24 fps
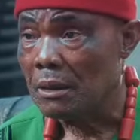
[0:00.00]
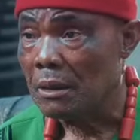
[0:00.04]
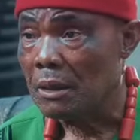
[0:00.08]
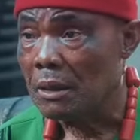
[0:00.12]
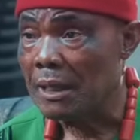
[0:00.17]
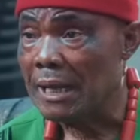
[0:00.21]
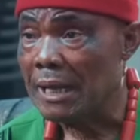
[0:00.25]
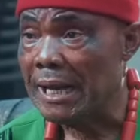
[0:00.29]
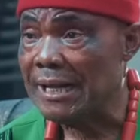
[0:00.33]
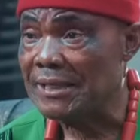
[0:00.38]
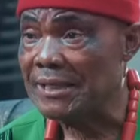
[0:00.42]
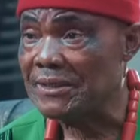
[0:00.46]
he
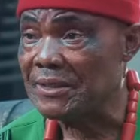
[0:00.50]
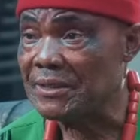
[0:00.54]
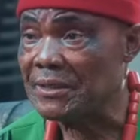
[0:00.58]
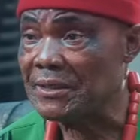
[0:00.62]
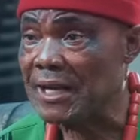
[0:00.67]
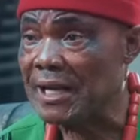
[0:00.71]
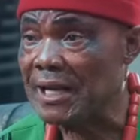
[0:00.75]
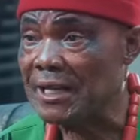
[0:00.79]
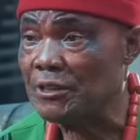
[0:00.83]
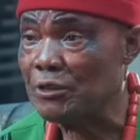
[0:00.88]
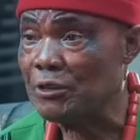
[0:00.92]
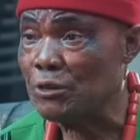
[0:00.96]
has the
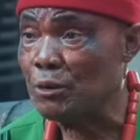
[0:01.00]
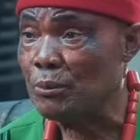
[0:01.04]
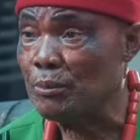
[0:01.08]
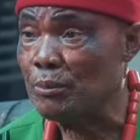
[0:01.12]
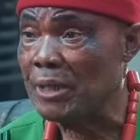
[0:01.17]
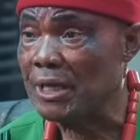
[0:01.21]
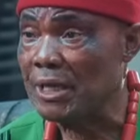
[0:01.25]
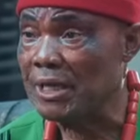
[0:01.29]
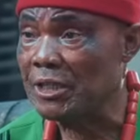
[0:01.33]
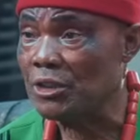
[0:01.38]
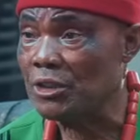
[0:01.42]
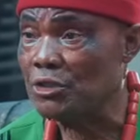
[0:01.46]
right to
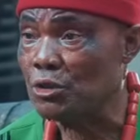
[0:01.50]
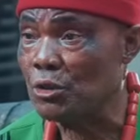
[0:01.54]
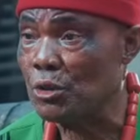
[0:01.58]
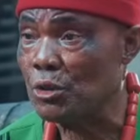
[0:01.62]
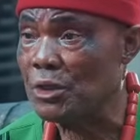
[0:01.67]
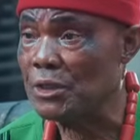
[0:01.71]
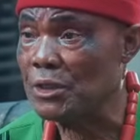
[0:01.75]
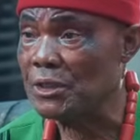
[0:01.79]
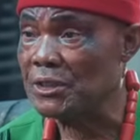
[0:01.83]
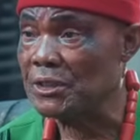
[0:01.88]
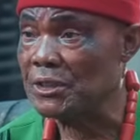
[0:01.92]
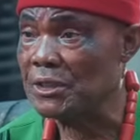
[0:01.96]
make a
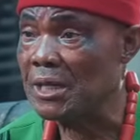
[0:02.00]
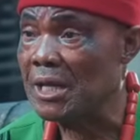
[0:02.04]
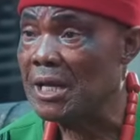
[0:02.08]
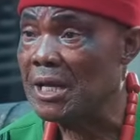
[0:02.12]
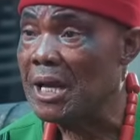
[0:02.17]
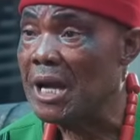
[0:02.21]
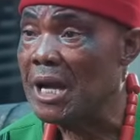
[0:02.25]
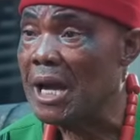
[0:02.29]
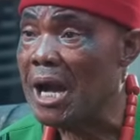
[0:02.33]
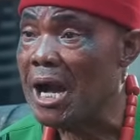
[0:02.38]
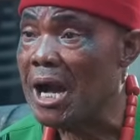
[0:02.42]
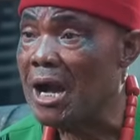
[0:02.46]
choice
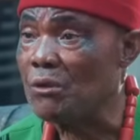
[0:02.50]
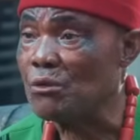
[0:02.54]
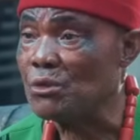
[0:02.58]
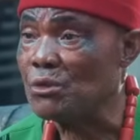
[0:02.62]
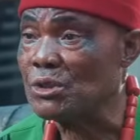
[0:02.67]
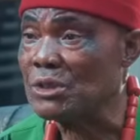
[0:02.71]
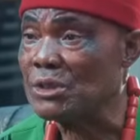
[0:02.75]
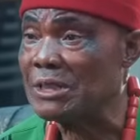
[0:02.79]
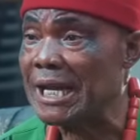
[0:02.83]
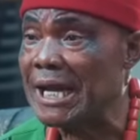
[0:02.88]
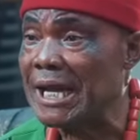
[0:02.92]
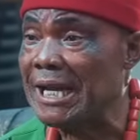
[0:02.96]

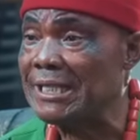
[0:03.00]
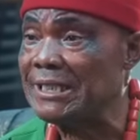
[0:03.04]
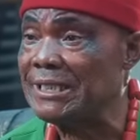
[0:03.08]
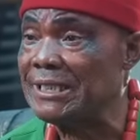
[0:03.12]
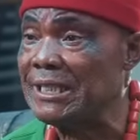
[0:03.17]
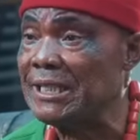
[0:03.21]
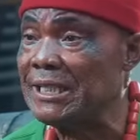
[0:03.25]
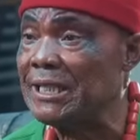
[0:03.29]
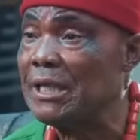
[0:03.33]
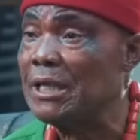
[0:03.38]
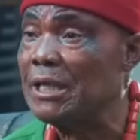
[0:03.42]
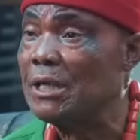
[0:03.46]
outside
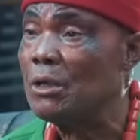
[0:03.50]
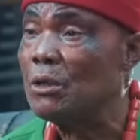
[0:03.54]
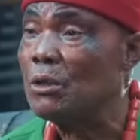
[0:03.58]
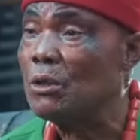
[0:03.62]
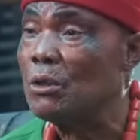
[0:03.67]
the